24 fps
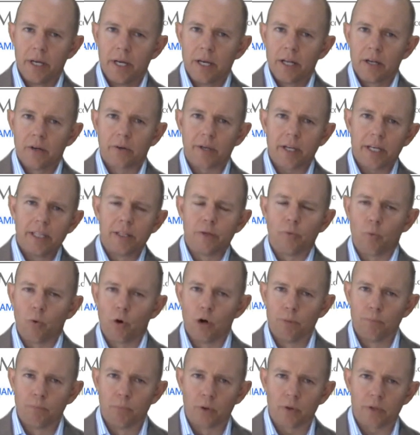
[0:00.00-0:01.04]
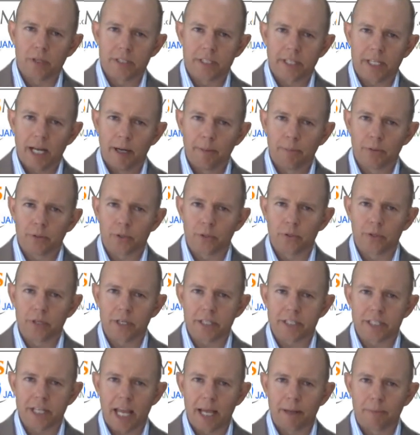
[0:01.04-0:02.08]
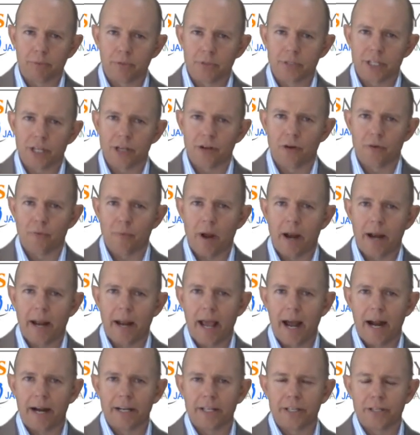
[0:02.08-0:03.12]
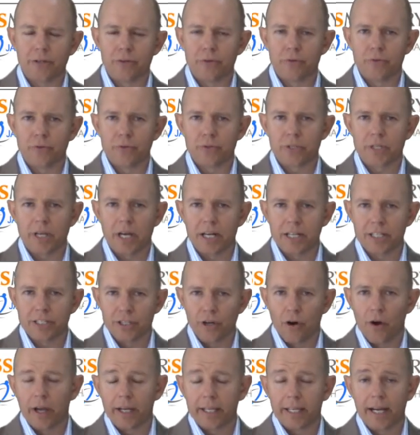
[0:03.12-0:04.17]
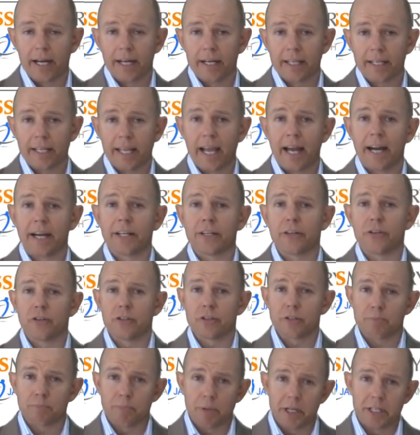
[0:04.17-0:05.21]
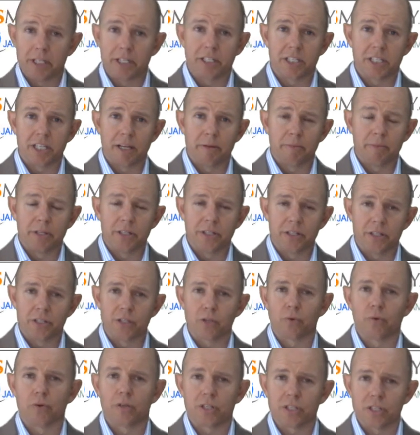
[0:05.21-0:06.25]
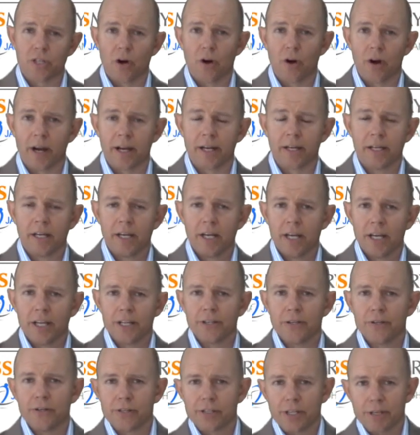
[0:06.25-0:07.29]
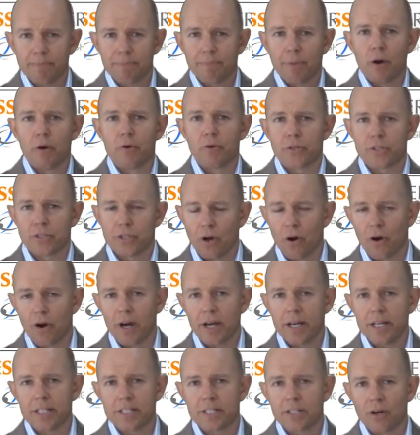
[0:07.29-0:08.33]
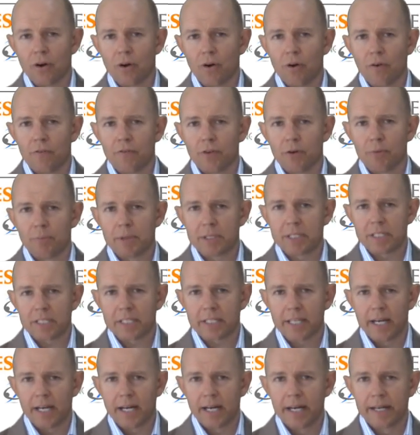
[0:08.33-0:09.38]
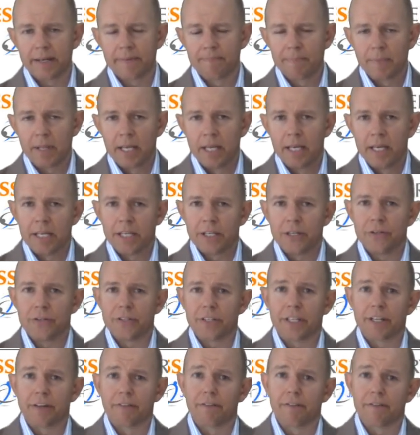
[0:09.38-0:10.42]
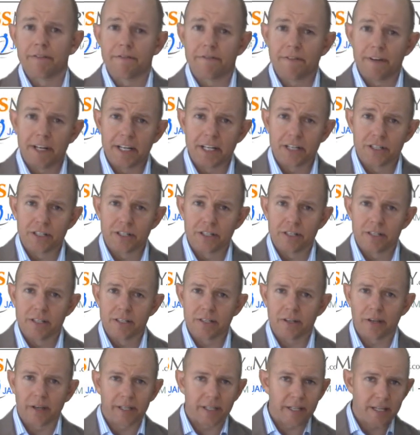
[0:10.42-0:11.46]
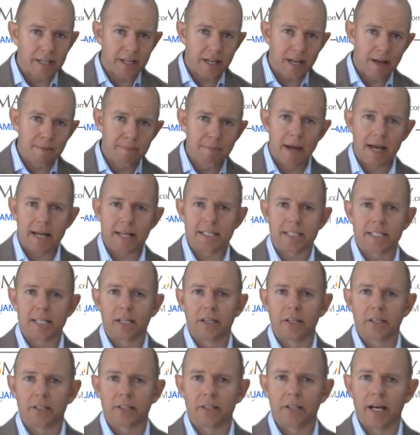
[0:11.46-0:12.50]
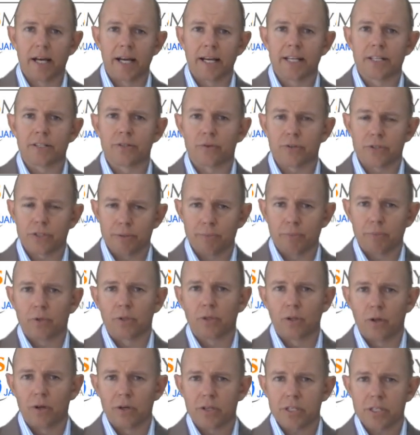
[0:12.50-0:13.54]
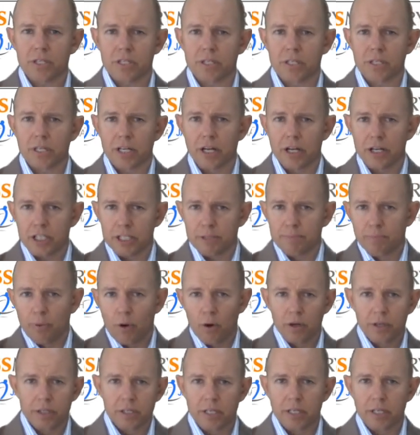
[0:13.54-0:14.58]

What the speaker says: look, in the workbook, there's a couple of good examples there around how to use die cutting, how to use pictures and images or design, using both sides of your business card, using different finishes like a matte cellar glaze or some gloss, spot